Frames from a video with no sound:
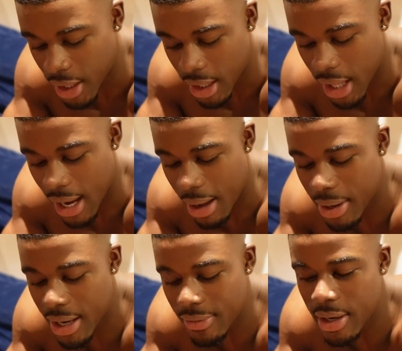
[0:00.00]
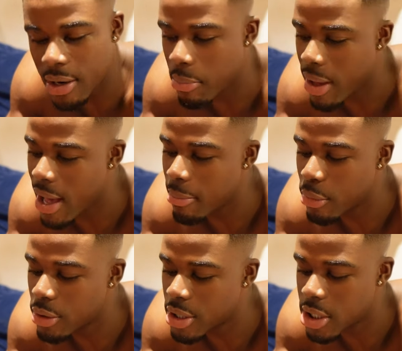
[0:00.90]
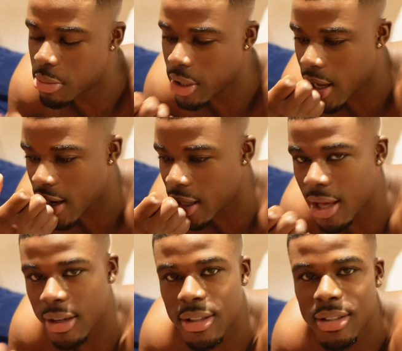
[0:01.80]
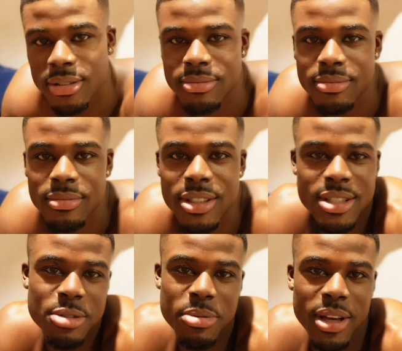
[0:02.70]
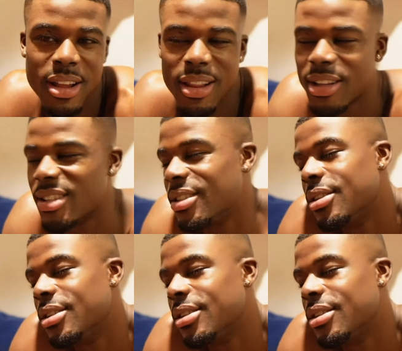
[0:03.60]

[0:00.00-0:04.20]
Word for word: Like I'm not even in a bad mood. It's just been kind of like a, it's just been kind of like a